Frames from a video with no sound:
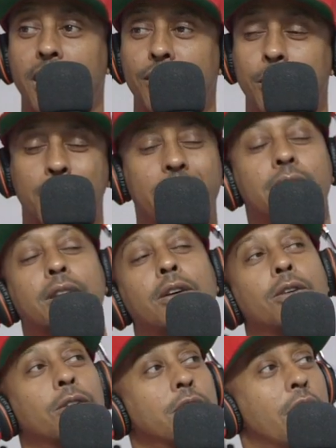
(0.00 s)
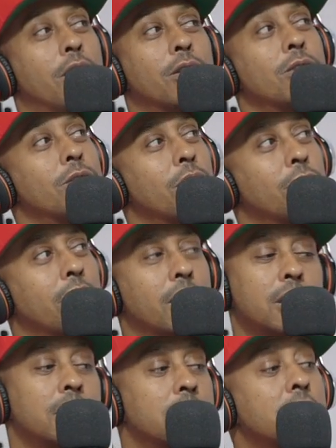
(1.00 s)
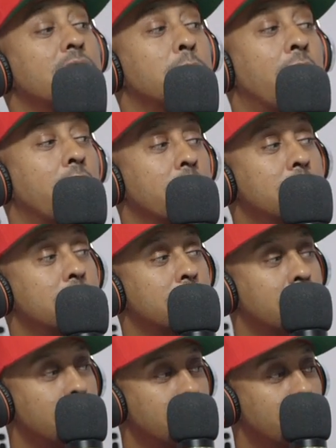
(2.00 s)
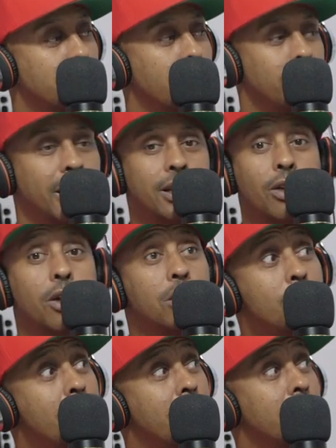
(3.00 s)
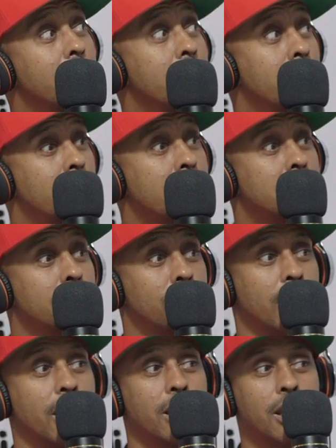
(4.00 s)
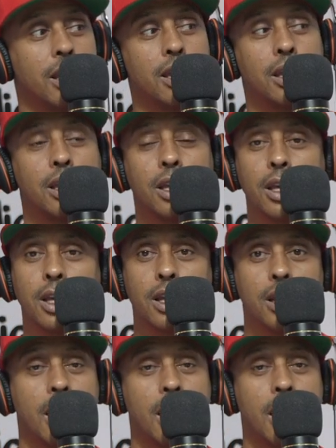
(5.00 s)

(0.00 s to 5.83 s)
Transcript: together. I'm like, dog, y'all don't go together. She's mine. like, dog, you hella aggressive. Like, you lying on me.